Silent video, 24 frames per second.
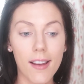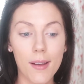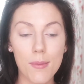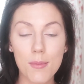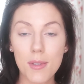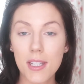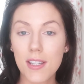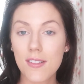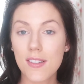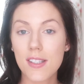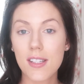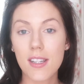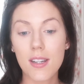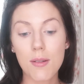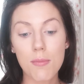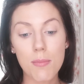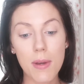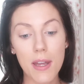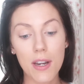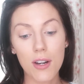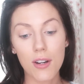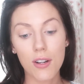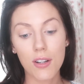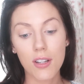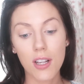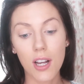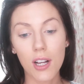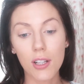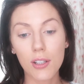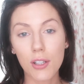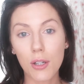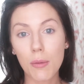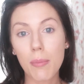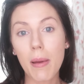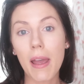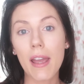gives it a better
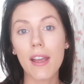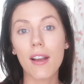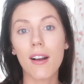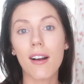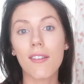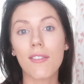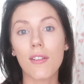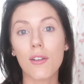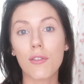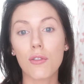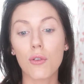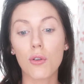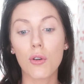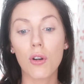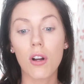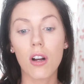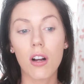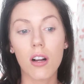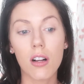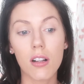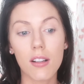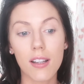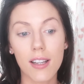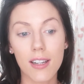color payoff overall,